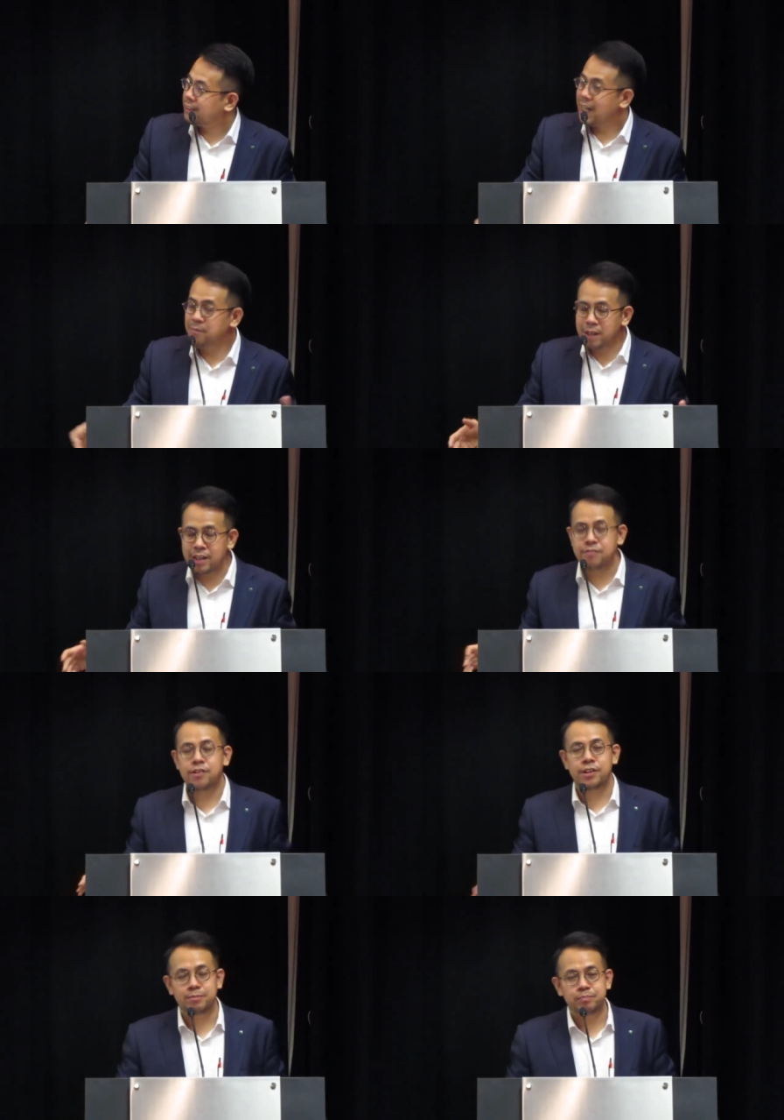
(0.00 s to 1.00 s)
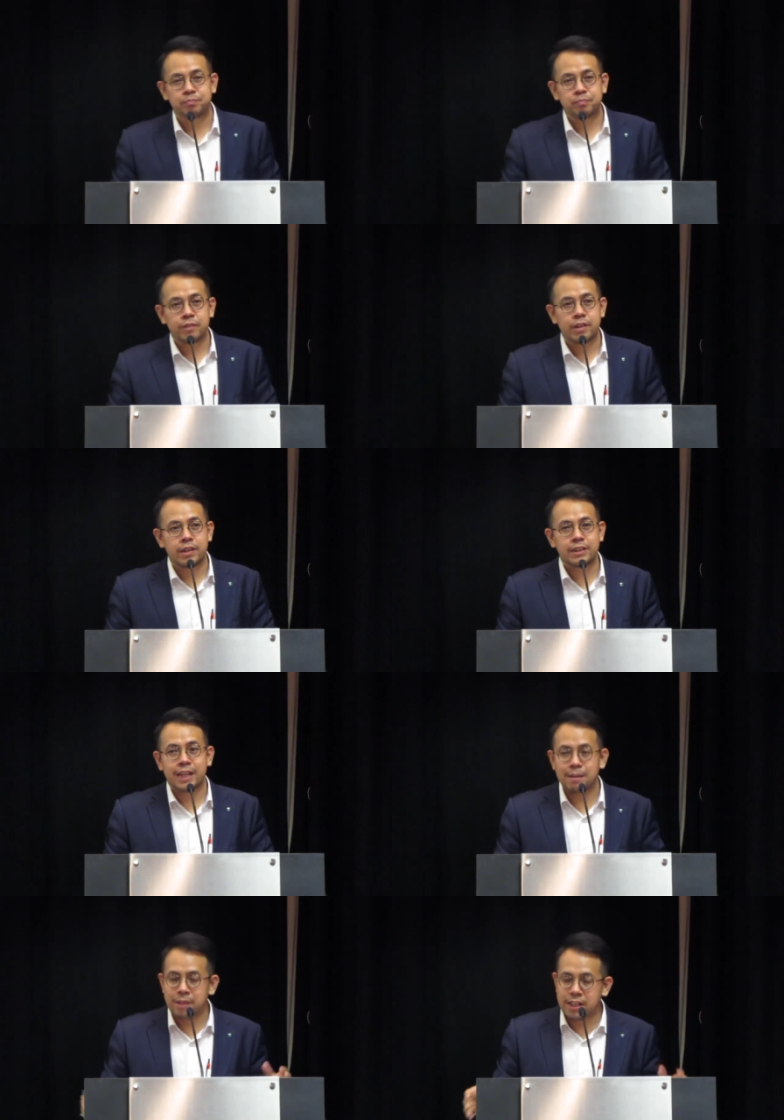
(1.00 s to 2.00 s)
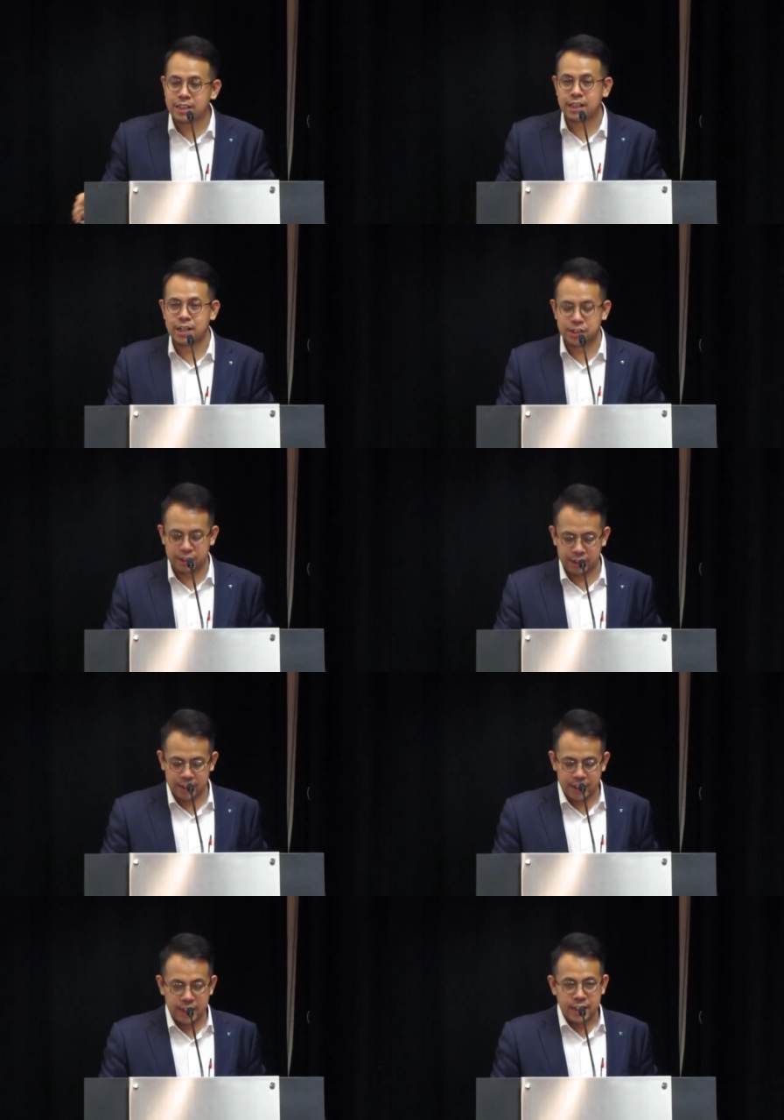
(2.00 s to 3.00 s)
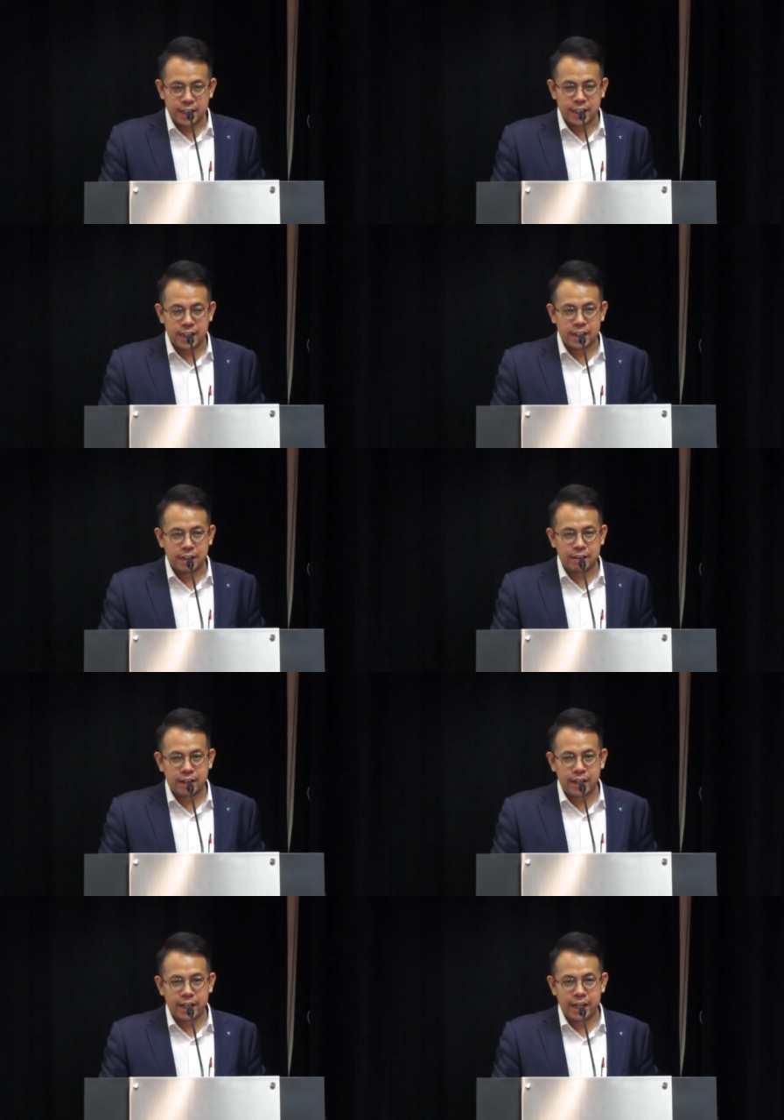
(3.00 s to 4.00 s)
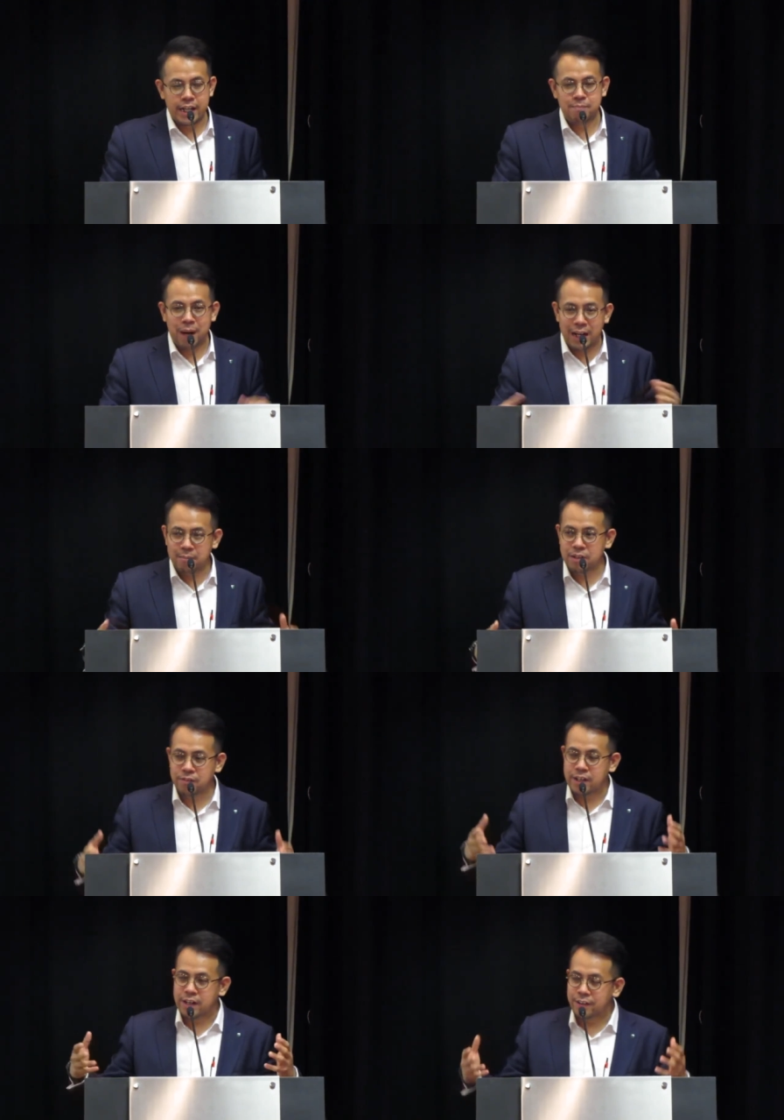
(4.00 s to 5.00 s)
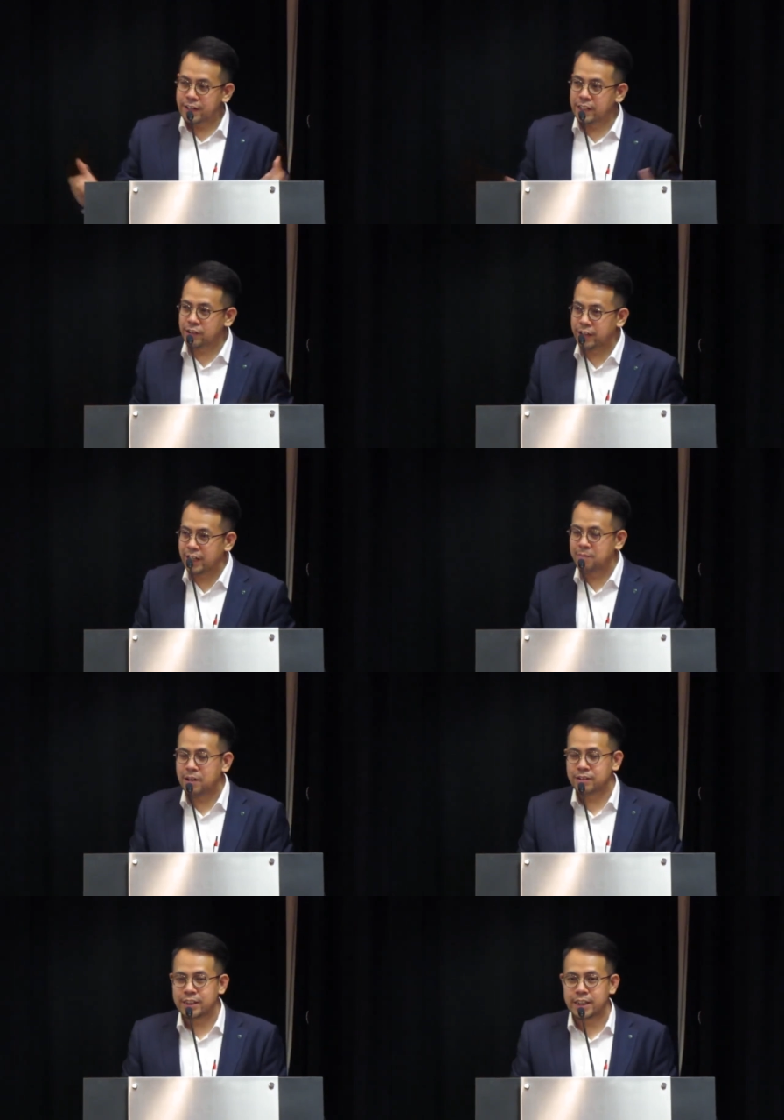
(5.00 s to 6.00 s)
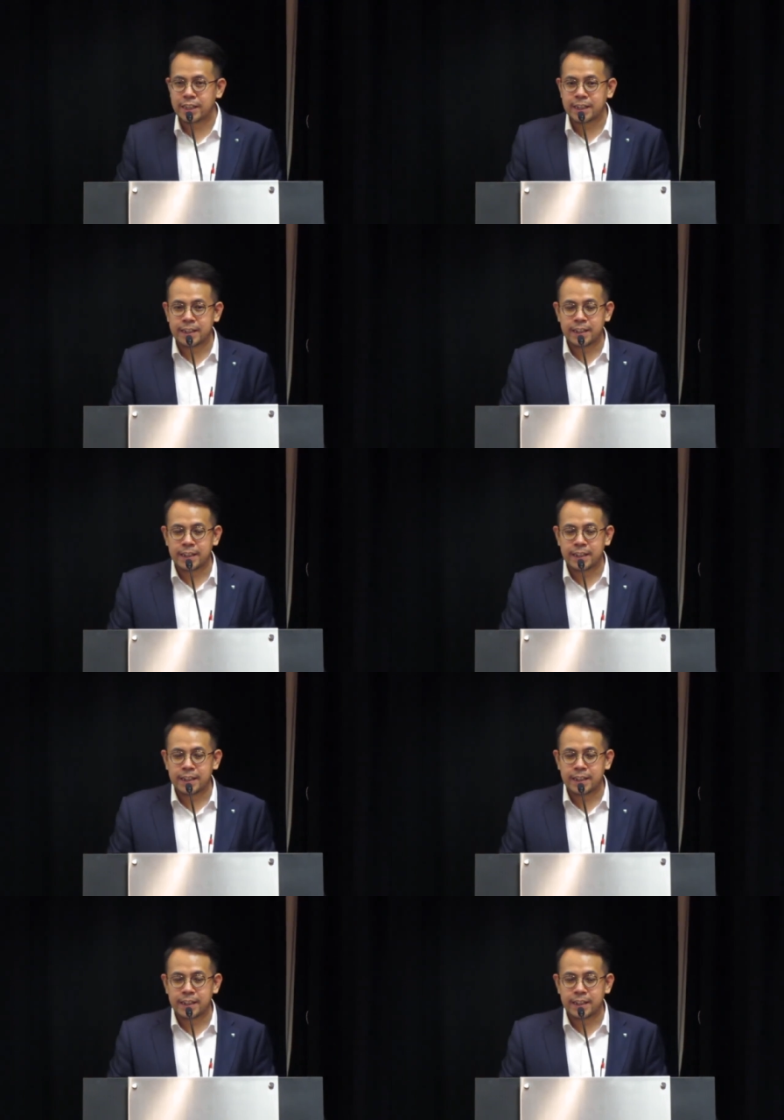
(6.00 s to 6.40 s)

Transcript: timely forum, this timely discussion. In Parliament, we are already talking about the